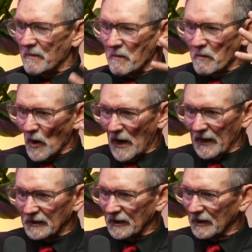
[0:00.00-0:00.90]
brain
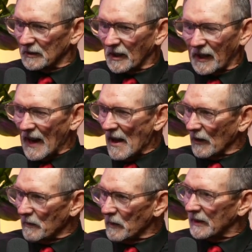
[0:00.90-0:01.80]
is still
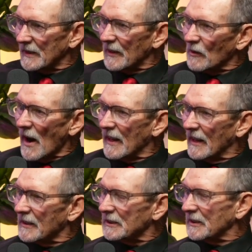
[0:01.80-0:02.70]
cloudy because I try to
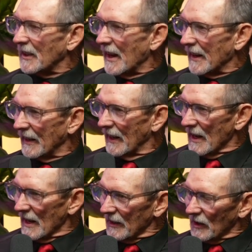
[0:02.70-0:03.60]
understand,
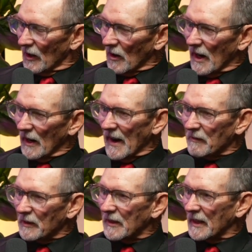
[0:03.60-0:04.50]

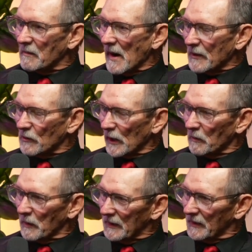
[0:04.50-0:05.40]
everything that might trigger
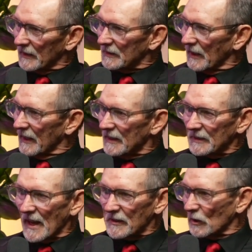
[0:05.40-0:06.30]
PTSD, and it's
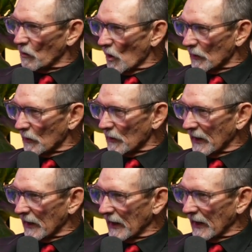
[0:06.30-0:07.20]
not just war
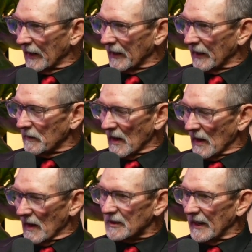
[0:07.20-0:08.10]
related,
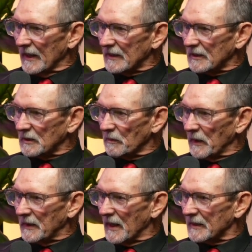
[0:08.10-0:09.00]
but it's
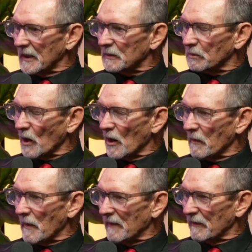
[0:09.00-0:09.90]

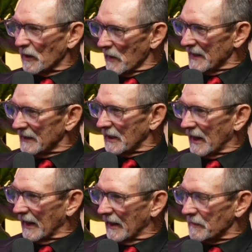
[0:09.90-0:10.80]
PTSD is brought on by
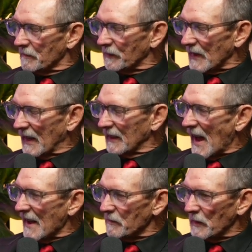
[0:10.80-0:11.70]
fear base,
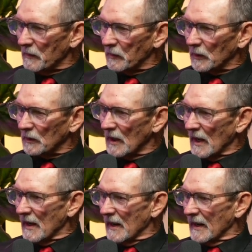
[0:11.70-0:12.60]
and a lot of
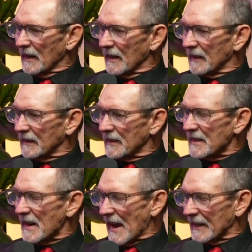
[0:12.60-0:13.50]
people
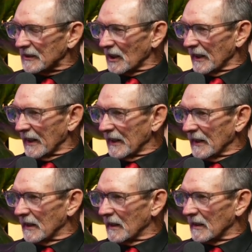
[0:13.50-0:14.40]
didn't actually